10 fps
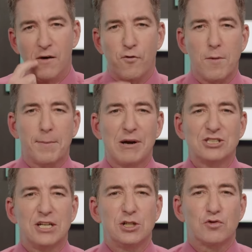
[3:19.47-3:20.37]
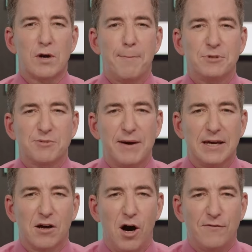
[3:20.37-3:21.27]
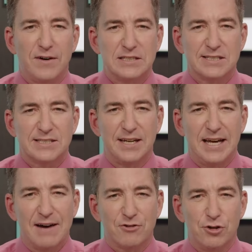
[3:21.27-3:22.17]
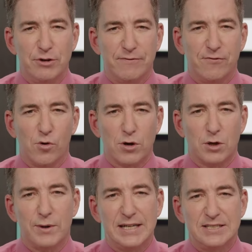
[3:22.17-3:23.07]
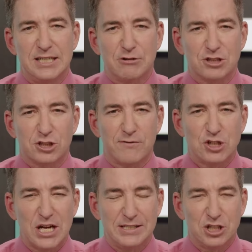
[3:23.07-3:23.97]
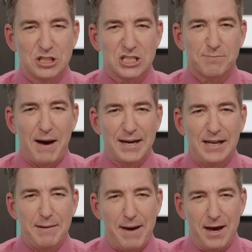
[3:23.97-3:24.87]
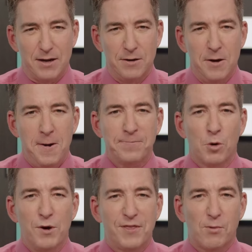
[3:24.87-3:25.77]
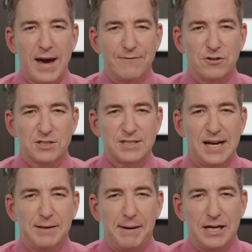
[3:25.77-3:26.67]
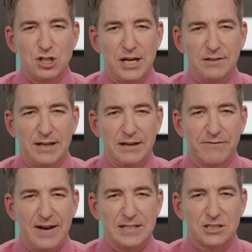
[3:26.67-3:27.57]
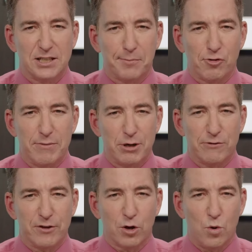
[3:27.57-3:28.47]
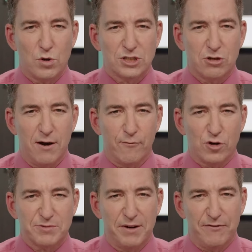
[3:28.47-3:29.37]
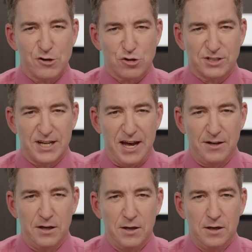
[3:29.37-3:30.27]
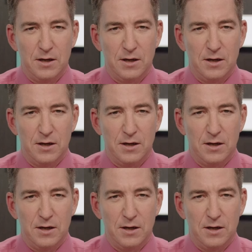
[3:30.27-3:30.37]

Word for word: Former President Trump was playing golf on Sunday afternoon in Florida when a Secret Service agent spotted a man with a rifle standing by a chain link fence on the perimeter of the course, law enforcement officials said.